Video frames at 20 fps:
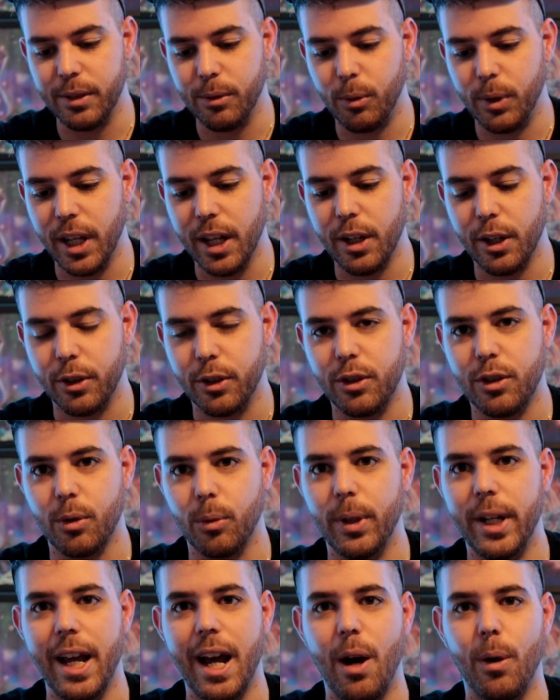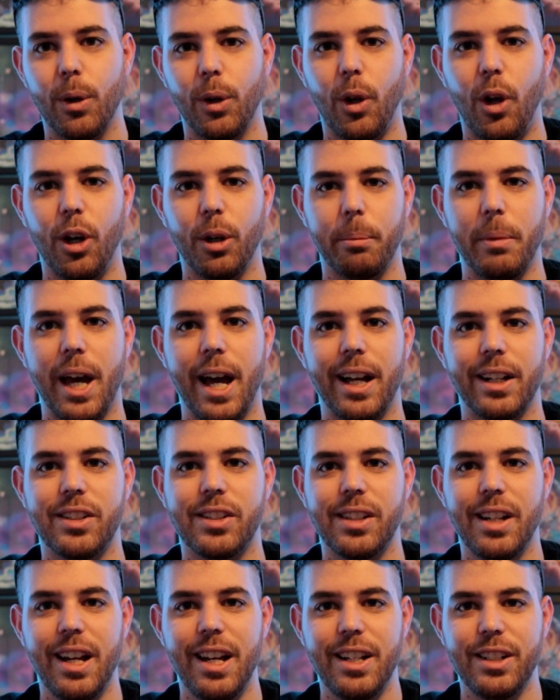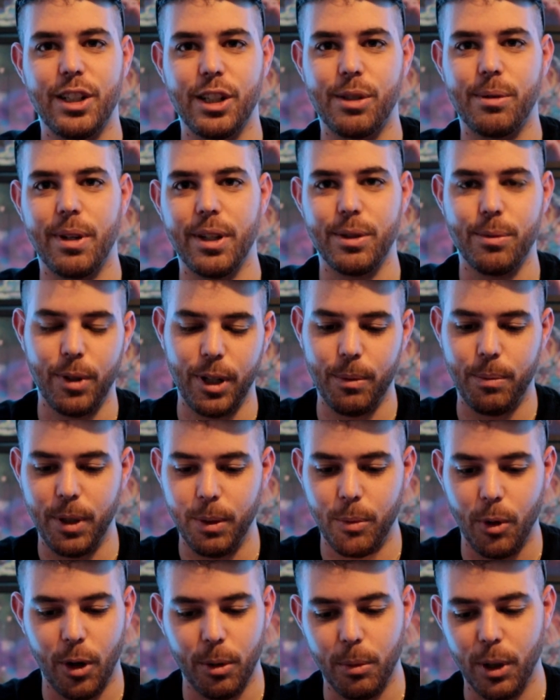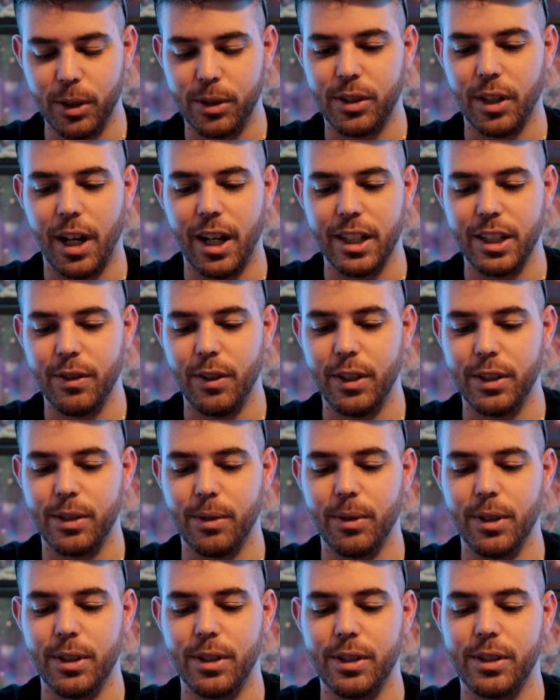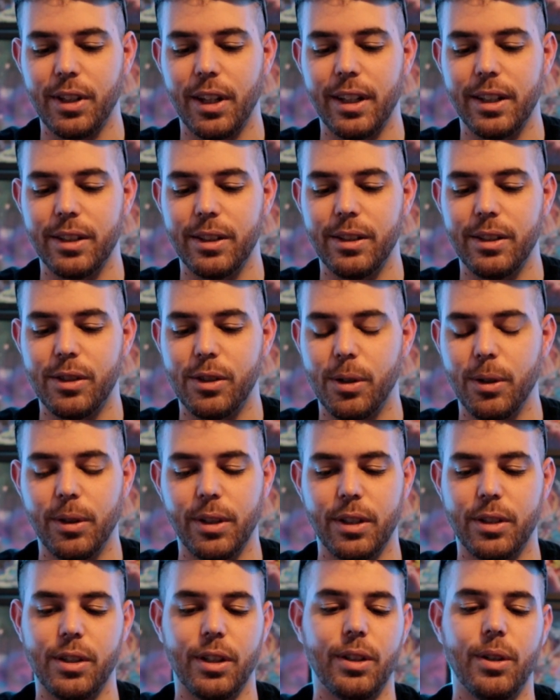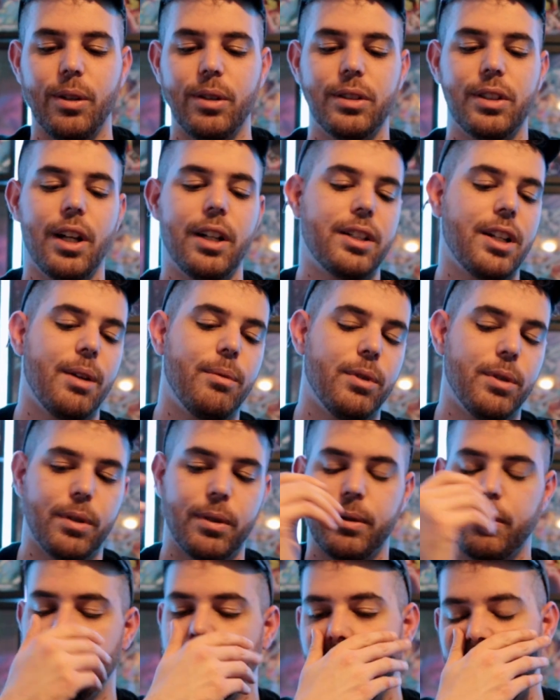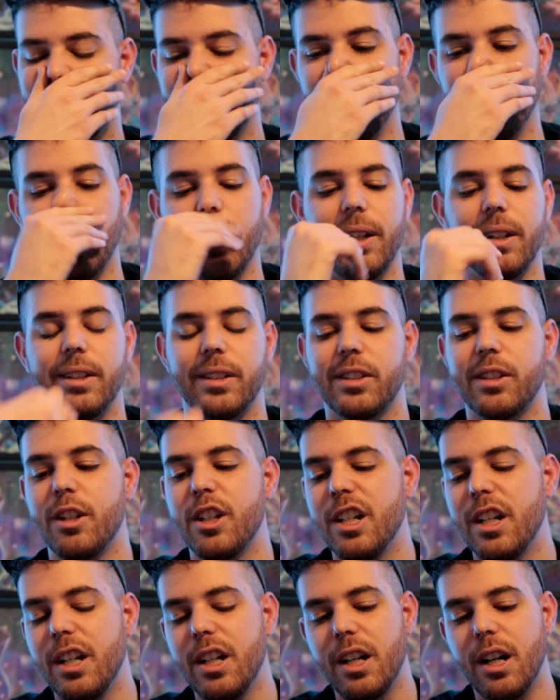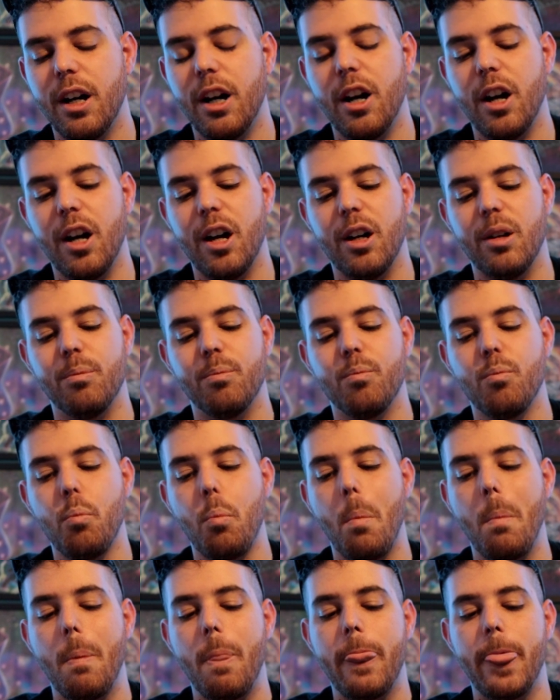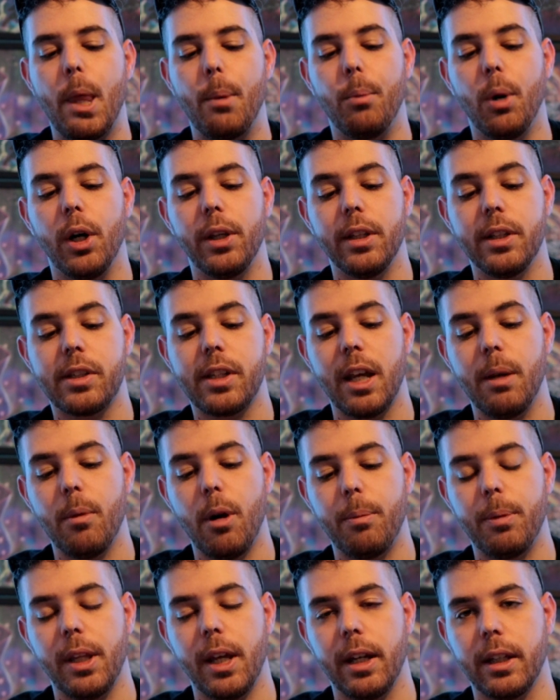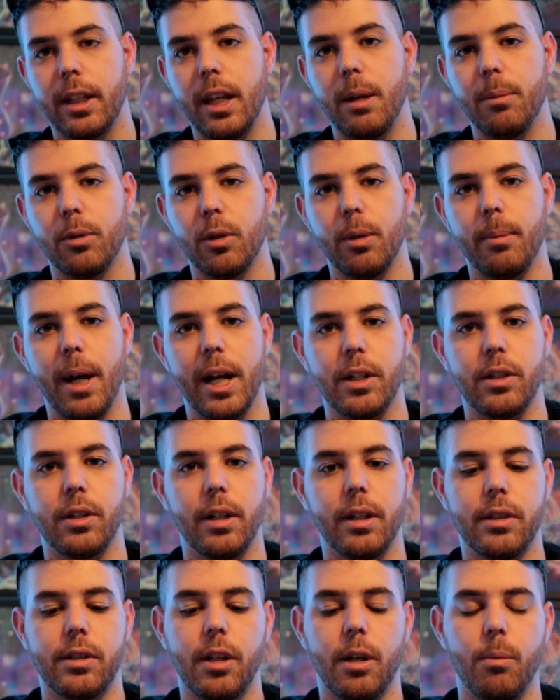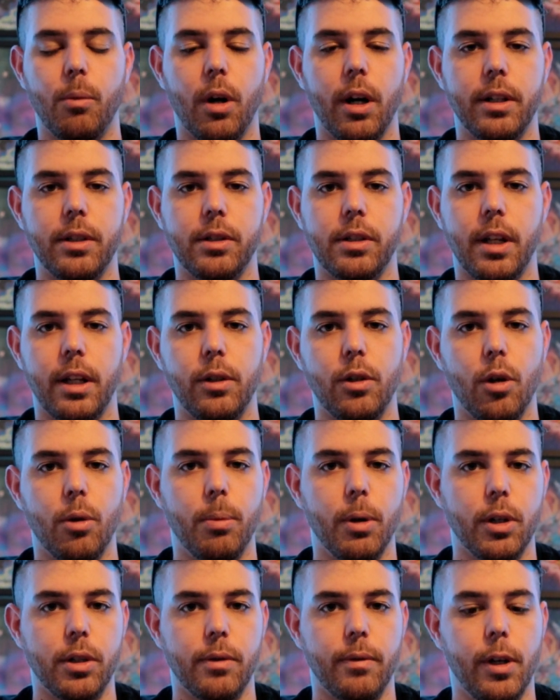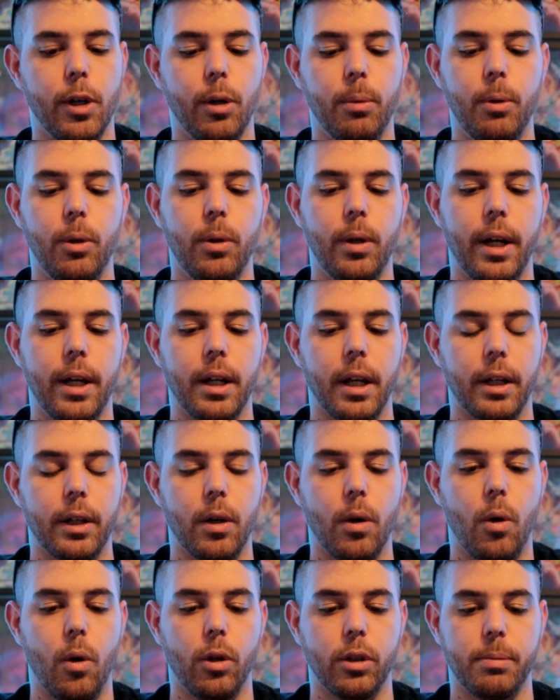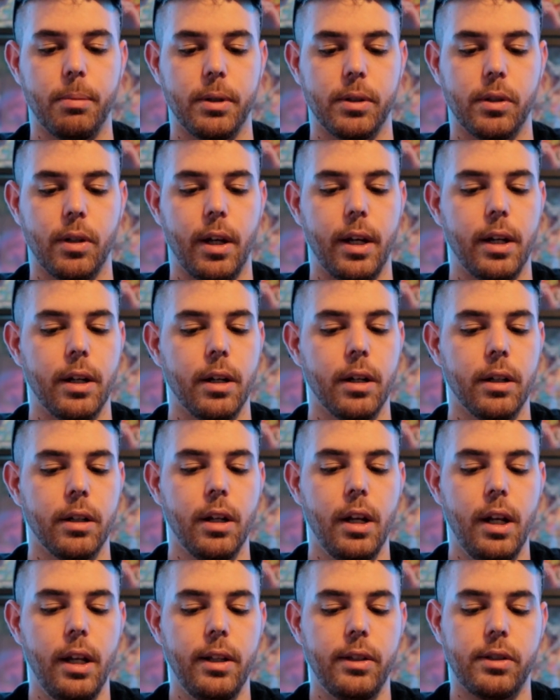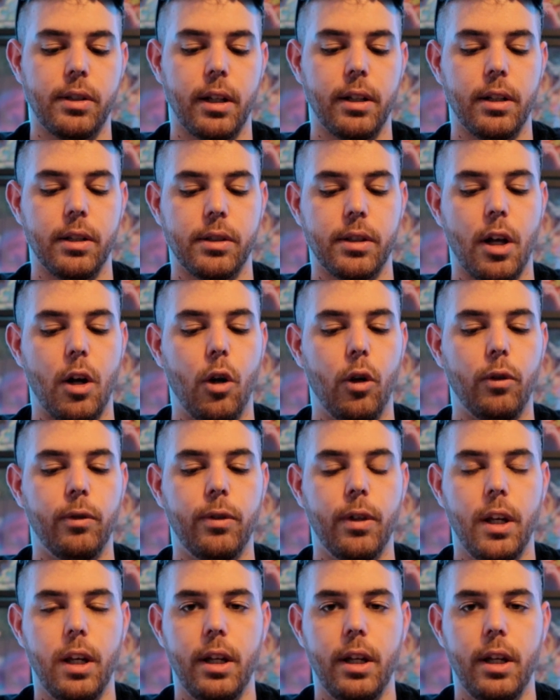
we had a 3-hour long match just because we had people on both sides of us, and we were just like shooting the shit the whole entire time. It was fucking hilarious. But this came up in that game 3 match against him where I just had no birds available, and I go Ultimate Slayer, send his elf,